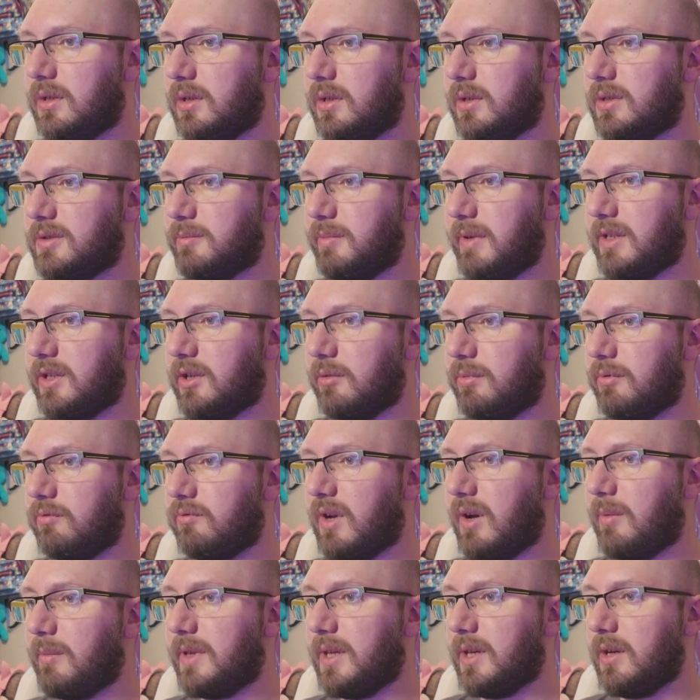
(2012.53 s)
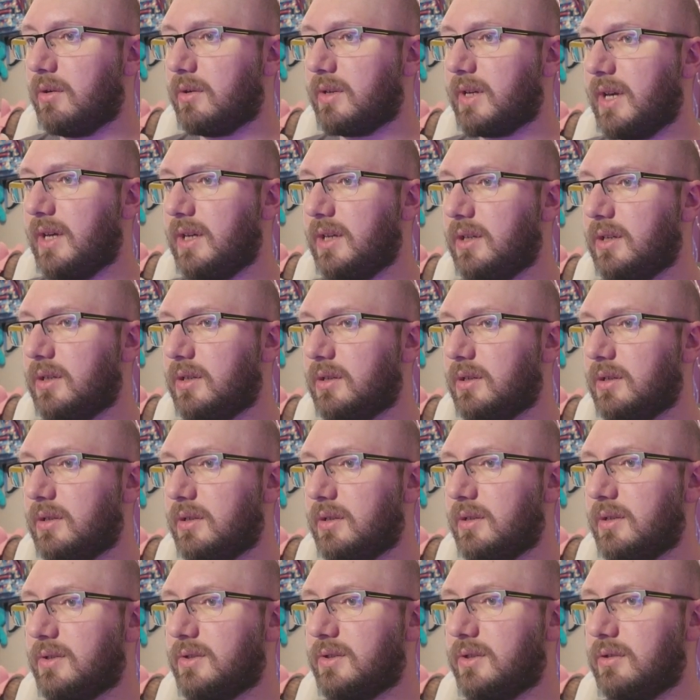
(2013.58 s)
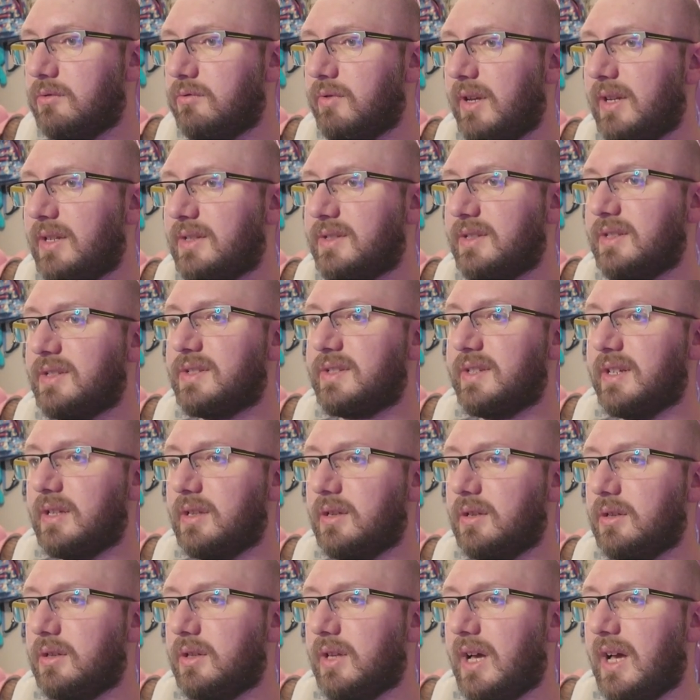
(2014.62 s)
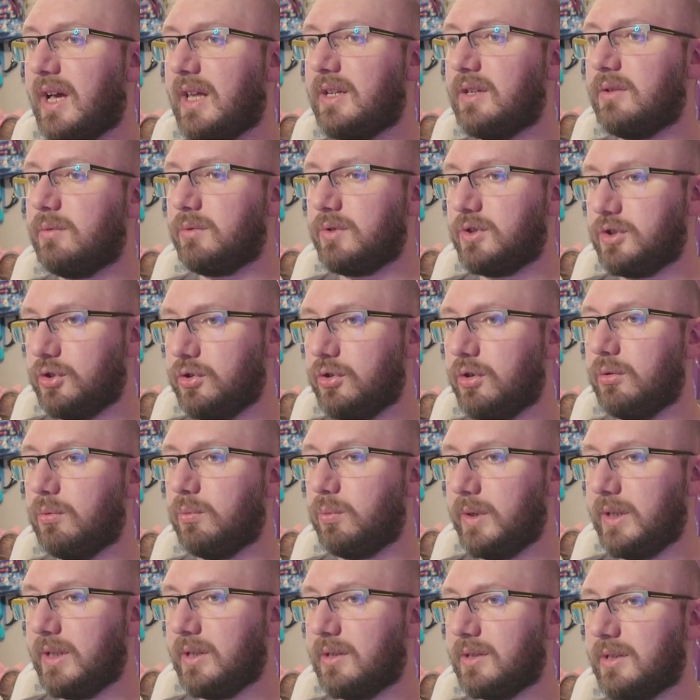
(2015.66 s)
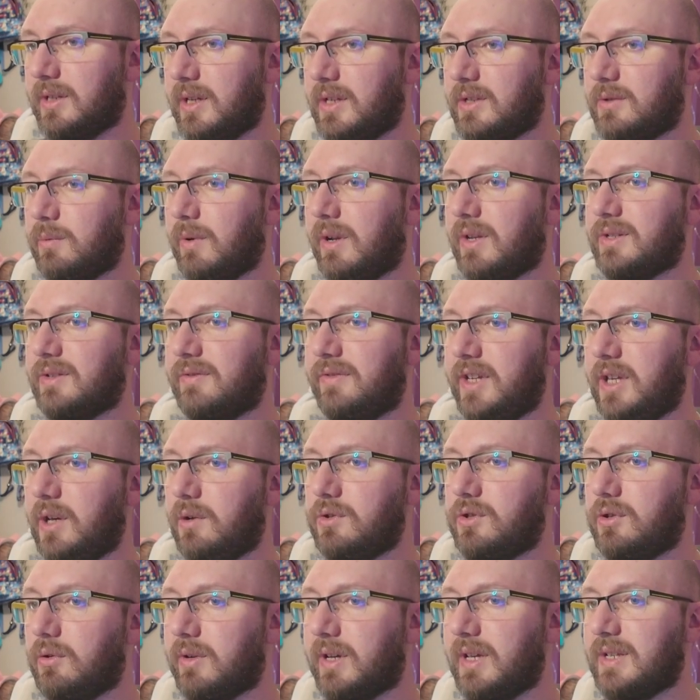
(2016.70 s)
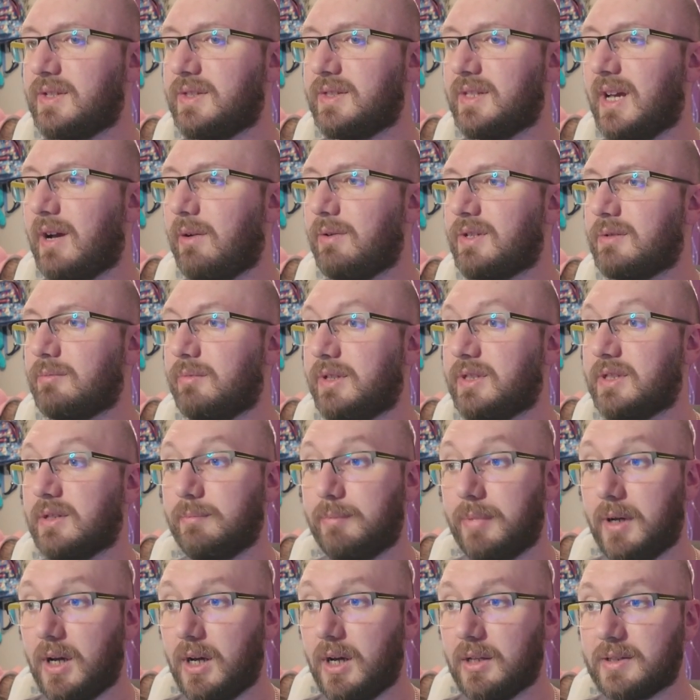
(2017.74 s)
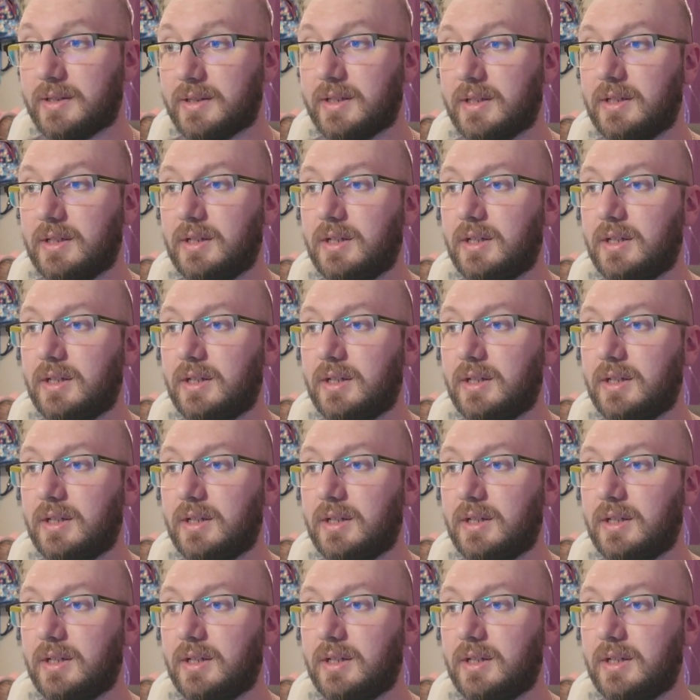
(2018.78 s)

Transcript: Picked up and ran with it. Okay. So you've done renders in a single and dual wield, as well as a video showcasing how it splits apart.